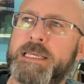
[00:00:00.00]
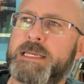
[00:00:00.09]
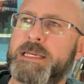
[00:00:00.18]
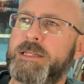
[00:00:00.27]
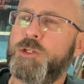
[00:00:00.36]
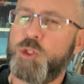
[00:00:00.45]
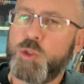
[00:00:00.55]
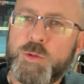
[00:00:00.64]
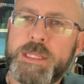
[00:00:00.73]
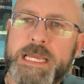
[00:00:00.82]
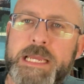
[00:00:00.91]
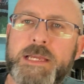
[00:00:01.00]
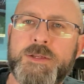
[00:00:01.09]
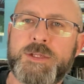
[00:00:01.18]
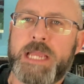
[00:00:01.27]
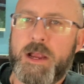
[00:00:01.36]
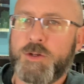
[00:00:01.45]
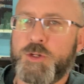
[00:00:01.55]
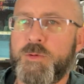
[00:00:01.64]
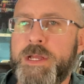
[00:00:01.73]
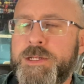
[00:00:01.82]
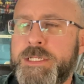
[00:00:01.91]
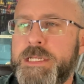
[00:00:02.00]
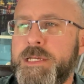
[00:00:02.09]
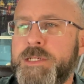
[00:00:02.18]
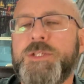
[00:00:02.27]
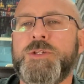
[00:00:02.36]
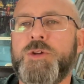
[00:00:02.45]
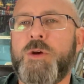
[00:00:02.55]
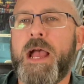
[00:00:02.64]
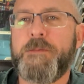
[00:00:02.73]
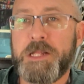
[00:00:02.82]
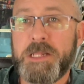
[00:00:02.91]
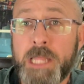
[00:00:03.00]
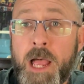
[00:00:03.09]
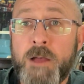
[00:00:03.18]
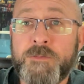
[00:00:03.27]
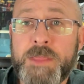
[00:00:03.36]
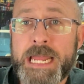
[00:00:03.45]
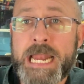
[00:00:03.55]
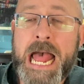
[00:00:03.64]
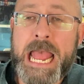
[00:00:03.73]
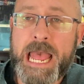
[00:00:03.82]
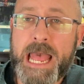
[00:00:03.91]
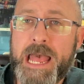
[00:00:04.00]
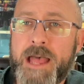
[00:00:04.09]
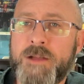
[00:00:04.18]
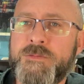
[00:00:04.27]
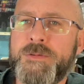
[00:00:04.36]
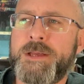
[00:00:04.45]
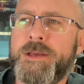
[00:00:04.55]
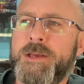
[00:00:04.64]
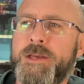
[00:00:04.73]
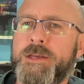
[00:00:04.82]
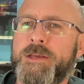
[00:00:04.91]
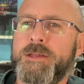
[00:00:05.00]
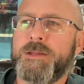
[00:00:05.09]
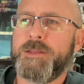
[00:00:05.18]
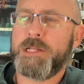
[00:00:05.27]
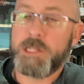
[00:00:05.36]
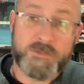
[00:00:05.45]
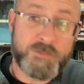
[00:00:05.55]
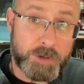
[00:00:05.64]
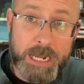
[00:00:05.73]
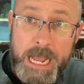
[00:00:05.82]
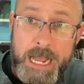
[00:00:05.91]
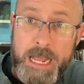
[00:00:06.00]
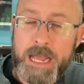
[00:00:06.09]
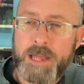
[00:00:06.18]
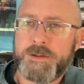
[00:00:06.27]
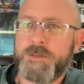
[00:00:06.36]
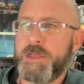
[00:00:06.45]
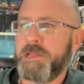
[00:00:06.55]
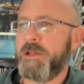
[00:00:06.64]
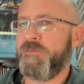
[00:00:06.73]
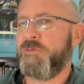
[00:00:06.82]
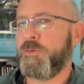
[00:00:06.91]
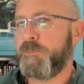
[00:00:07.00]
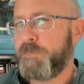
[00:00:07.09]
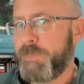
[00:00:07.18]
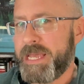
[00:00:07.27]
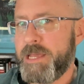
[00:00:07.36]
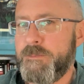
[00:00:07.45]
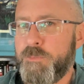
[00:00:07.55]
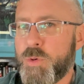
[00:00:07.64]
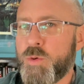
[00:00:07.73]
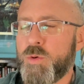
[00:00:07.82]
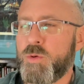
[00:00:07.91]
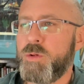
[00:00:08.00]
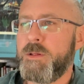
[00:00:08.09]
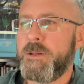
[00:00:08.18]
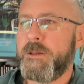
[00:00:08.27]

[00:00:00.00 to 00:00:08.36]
uh, do these characteristics describe the love that i have uh, the love for god the love for people